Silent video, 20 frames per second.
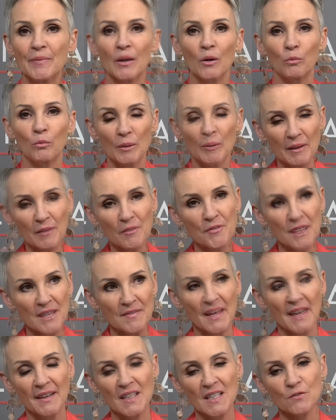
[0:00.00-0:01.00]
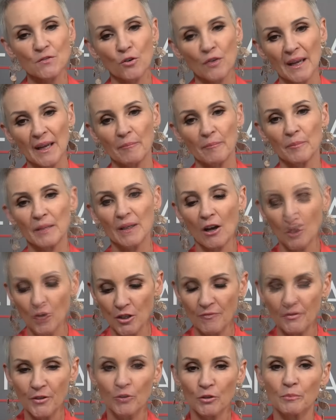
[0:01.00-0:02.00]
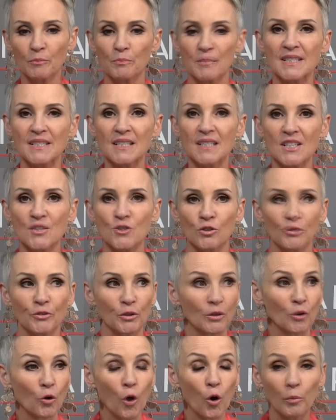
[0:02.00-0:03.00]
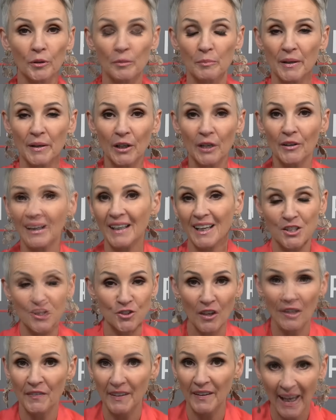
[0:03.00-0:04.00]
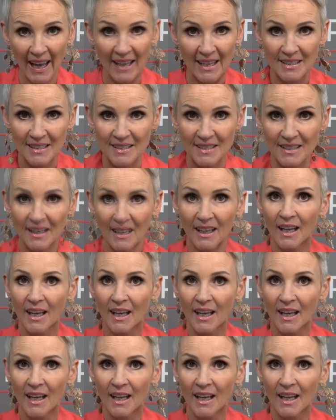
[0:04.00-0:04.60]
Women think that it's for them only if you're in business or if you're in corporate America. It's not the case.